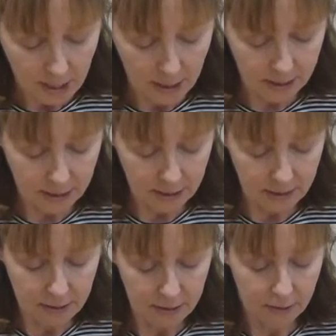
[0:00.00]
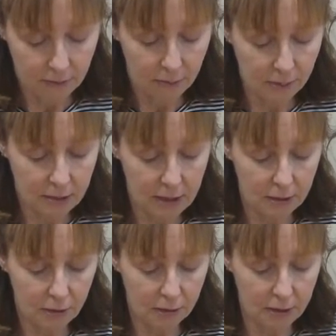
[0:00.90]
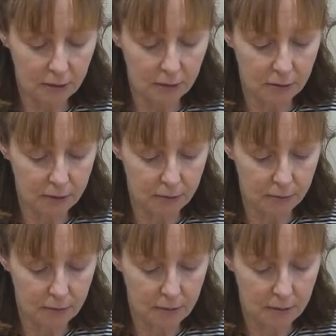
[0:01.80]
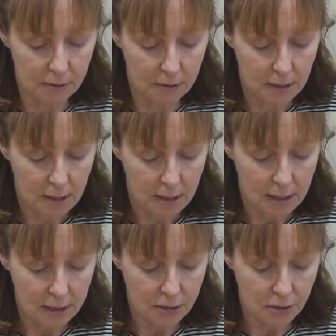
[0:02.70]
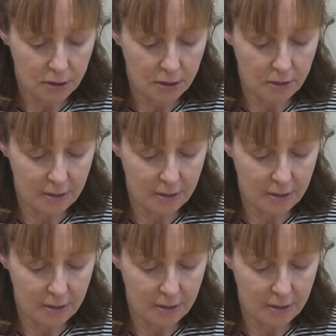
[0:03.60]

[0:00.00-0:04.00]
And then take your clear glue and just